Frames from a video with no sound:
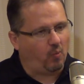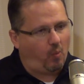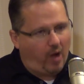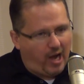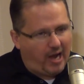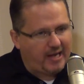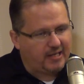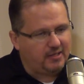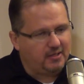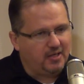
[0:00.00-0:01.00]
Why?
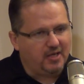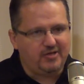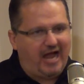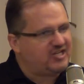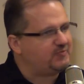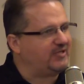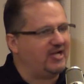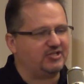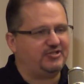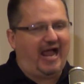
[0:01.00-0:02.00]
Not just
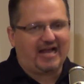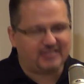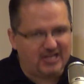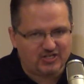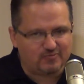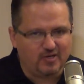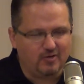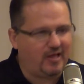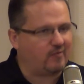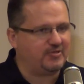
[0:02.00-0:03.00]
because of taxation,
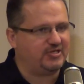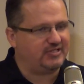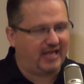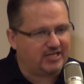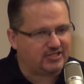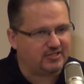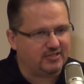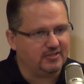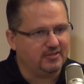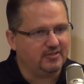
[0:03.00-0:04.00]
that representation.